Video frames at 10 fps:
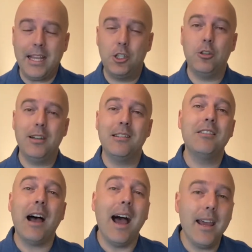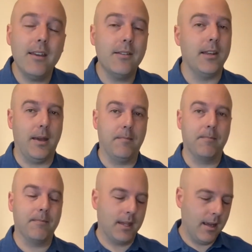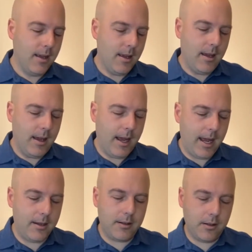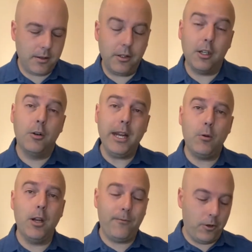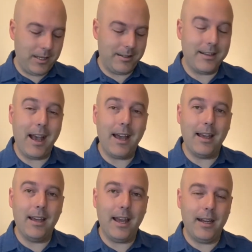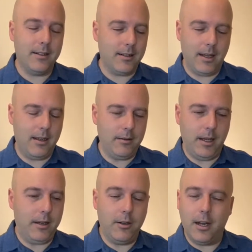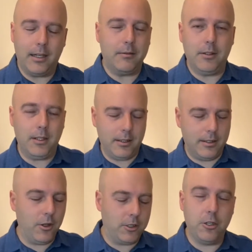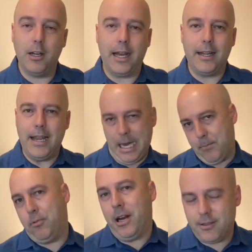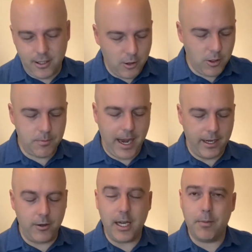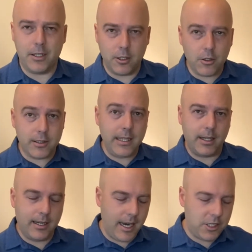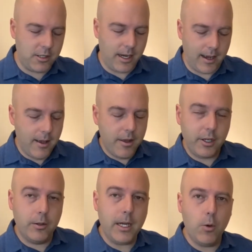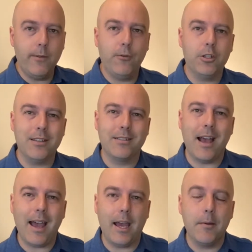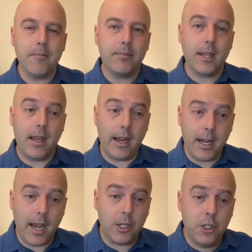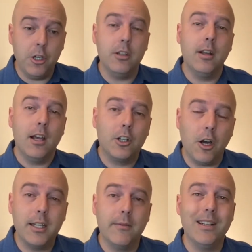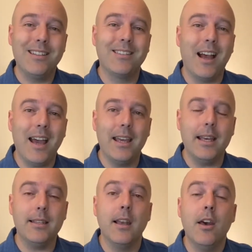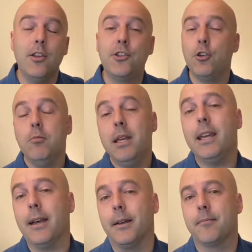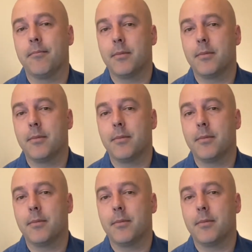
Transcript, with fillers: and to desire them. And the Greek word for desire, and uh, I don't like this is not to like impress you with my Greek, but you'll see the connection now. The Greek word for desire, and a good God-given desire is thumia.